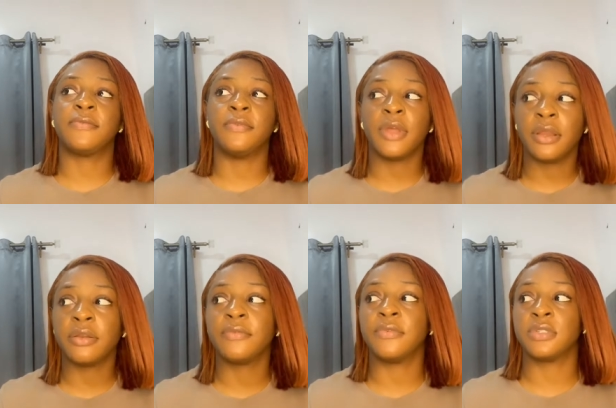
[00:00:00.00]
very
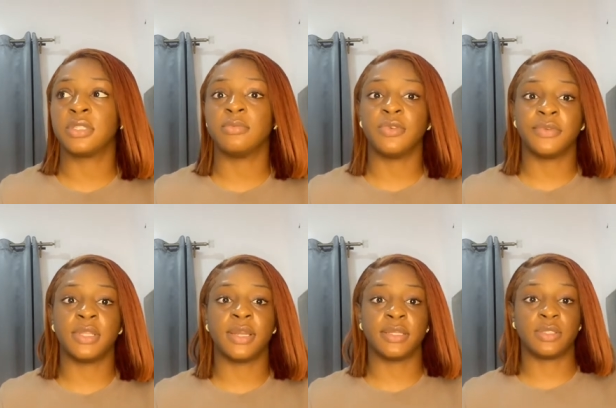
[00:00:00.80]
first movie that
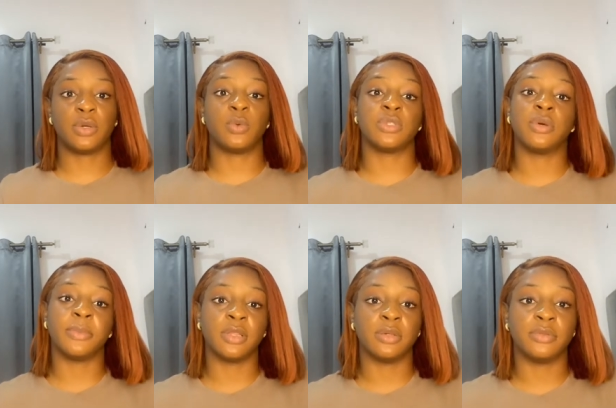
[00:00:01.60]
I saw was Home
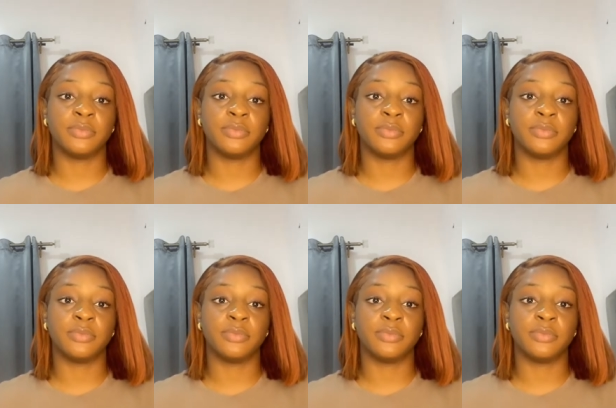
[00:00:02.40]
Alone.